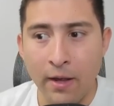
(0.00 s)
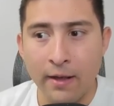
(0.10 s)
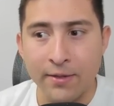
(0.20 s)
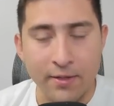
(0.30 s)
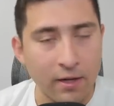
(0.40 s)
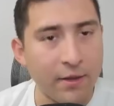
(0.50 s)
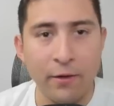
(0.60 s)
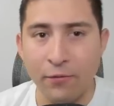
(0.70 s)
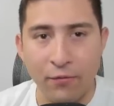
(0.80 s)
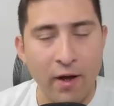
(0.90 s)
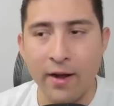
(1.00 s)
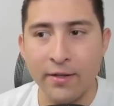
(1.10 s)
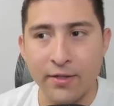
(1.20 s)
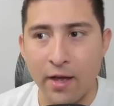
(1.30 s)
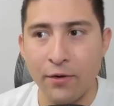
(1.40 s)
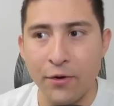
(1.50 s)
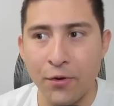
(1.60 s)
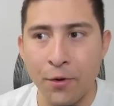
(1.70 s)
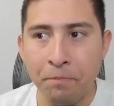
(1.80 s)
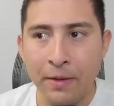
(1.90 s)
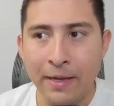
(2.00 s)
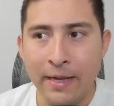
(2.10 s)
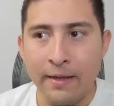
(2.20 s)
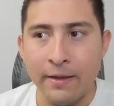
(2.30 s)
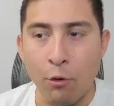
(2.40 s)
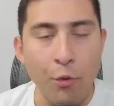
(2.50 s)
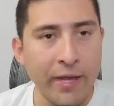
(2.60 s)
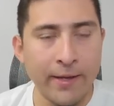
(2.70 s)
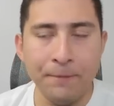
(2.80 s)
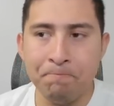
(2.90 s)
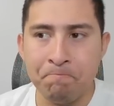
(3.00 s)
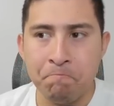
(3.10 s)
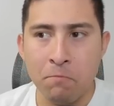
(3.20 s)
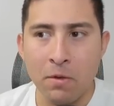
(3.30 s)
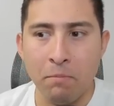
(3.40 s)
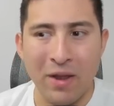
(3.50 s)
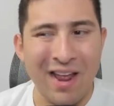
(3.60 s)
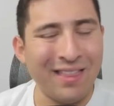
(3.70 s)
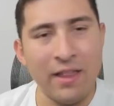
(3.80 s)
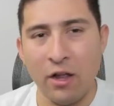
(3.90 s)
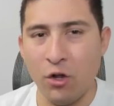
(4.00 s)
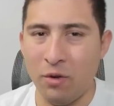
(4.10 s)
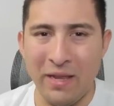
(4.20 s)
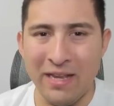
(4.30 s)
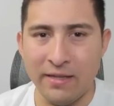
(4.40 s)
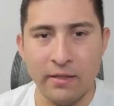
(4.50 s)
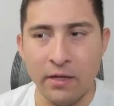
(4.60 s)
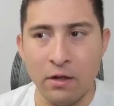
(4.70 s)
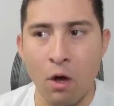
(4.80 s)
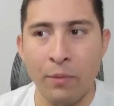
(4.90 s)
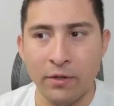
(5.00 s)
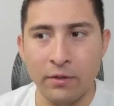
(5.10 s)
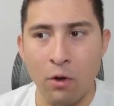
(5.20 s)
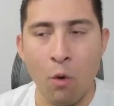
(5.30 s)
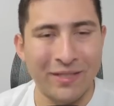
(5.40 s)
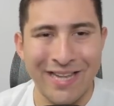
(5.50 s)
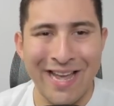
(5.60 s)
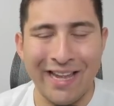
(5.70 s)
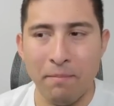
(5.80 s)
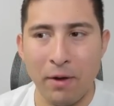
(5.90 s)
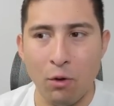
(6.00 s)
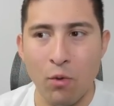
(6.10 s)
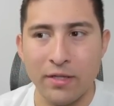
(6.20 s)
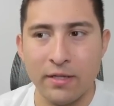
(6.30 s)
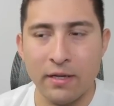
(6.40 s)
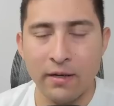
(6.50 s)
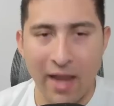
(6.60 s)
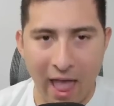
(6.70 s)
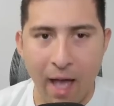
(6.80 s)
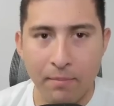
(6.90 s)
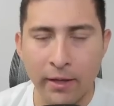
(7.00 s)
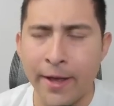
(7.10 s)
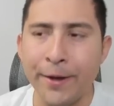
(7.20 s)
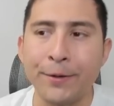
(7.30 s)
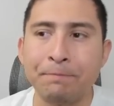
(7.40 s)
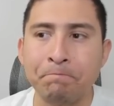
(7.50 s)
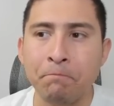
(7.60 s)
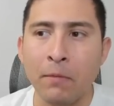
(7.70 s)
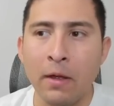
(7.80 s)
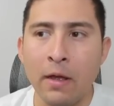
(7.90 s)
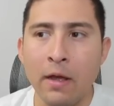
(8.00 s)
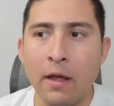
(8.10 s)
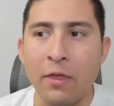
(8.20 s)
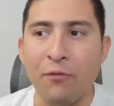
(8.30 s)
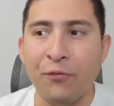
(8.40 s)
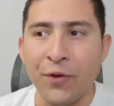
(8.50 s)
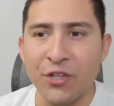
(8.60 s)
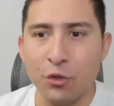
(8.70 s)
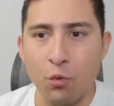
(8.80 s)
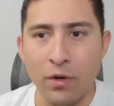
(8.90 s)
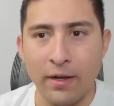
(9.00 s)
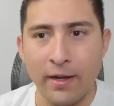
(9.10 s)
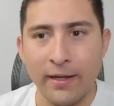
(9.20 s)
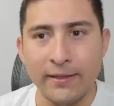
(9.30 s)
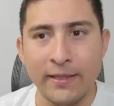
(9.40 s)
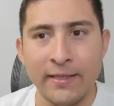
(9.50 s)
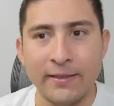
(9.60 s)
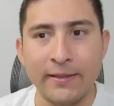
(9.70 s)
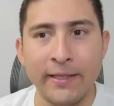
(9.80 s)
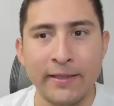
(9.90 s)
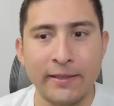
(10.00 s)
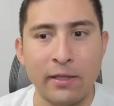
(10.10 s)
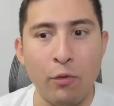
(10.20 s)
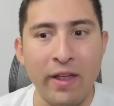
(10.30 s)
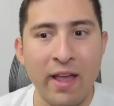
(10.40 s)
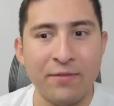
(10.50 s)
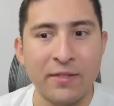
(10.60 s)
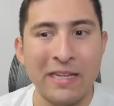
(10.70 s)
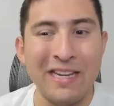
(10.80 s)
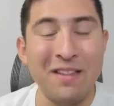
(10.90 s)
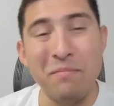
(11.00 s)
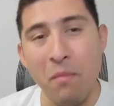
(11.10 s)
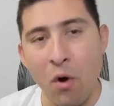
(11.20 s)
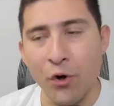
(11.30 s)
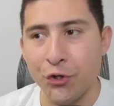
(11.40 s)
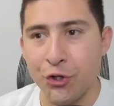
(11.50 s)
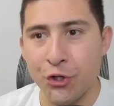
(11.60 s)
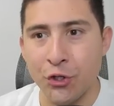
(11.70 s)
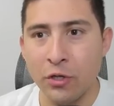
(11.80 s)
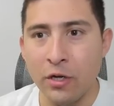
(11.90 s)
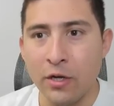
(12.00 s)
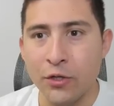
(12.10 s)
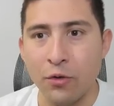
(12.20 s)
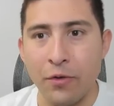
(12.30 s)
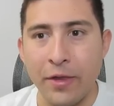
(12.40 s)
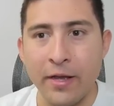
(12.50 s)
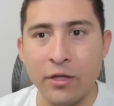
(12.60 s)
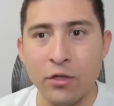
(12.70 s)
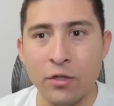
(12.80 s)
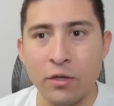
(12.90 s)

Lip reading: Saturday, you know, the weekend. But I think that could be easily overtaken by what's going to happen later. The first one, guys, is this that we have seen in March. So this